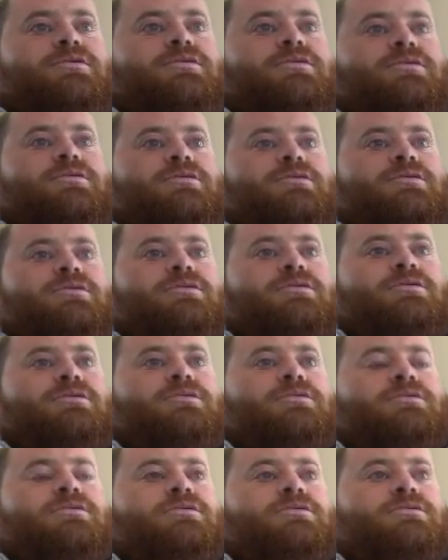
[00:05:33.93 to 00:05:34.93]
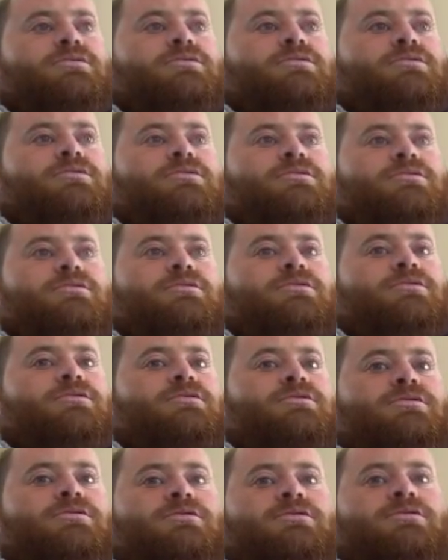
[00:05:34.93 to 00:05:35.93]

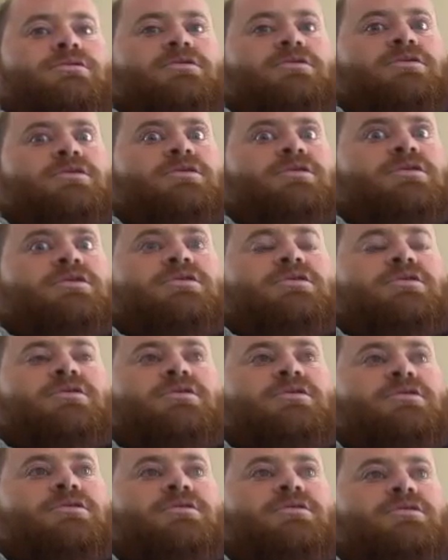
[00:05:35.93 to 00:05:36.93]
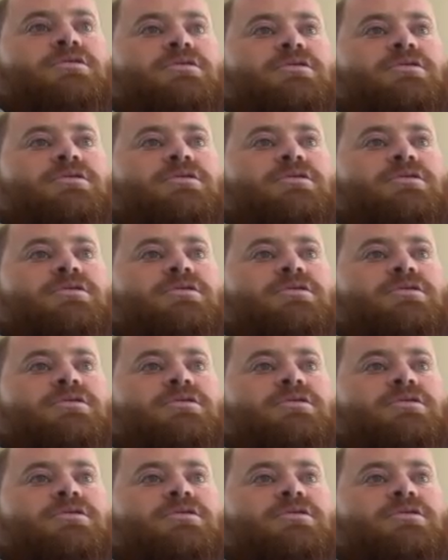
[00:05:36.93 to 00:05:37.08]
[no speech]